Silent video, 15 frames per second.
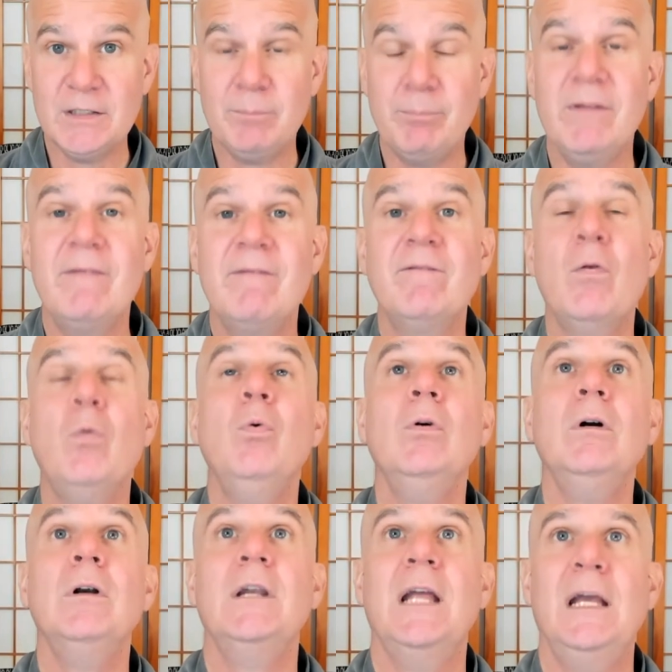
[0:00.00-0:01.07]

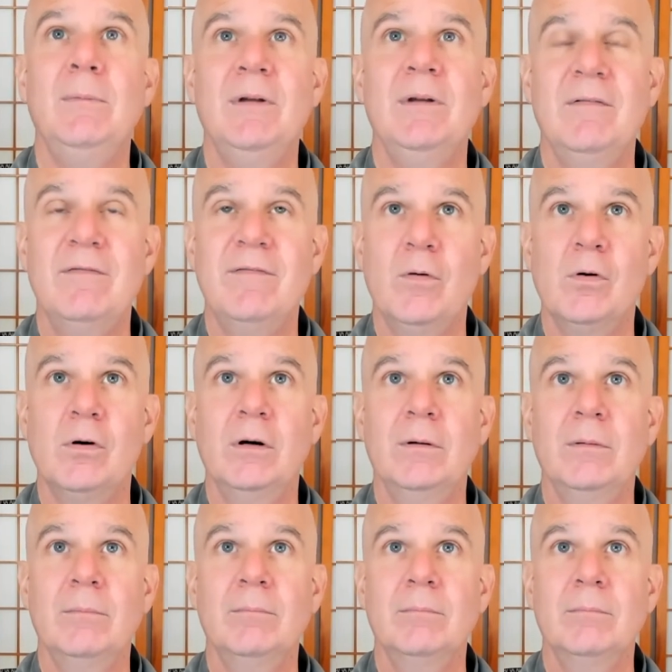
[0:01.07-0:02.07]
before name and form.